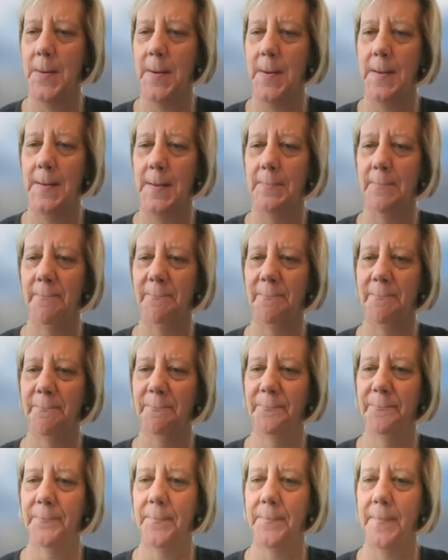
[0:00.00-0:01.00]

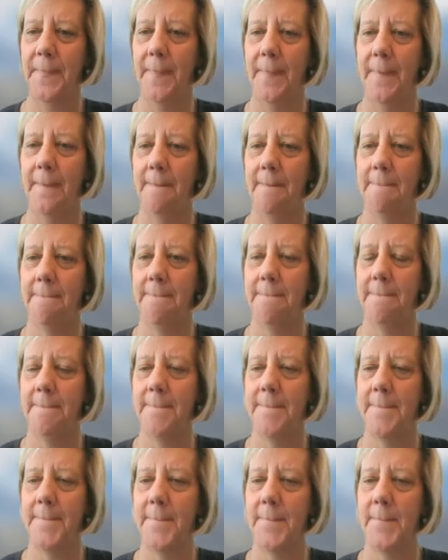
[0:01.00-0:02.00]

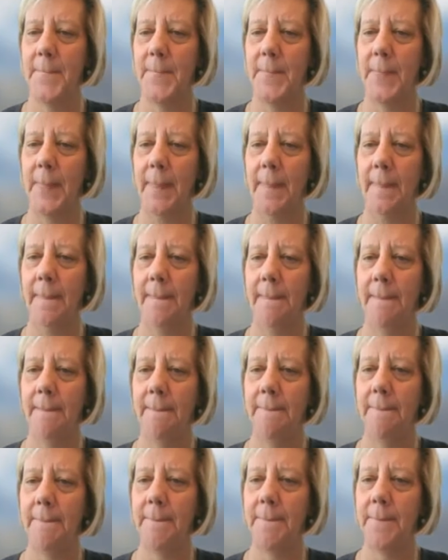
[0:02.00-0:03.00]

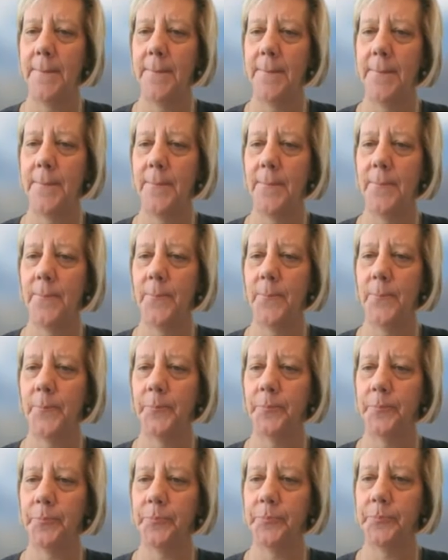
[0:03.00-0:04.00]

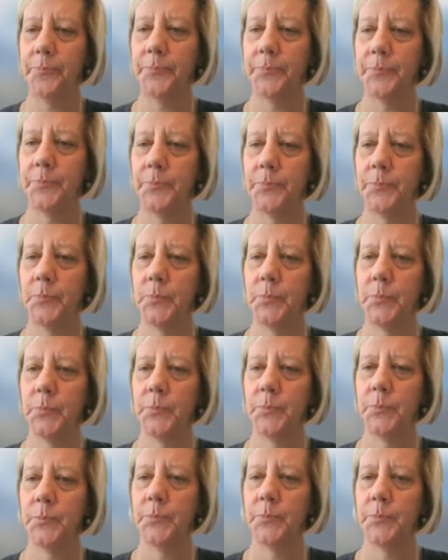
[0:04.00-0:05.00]

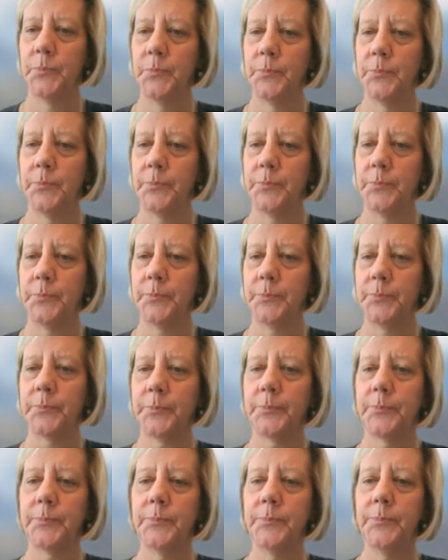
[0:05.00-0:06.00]

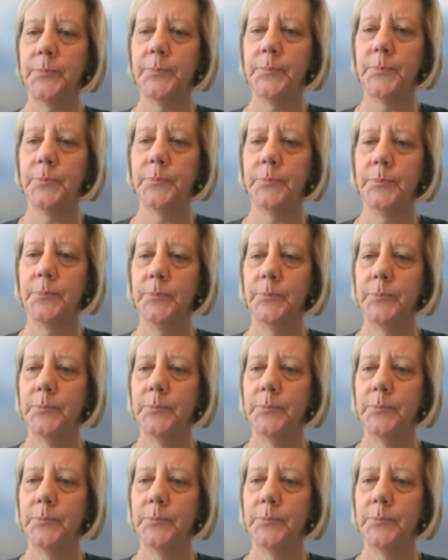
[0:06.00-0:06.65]
(not speaking)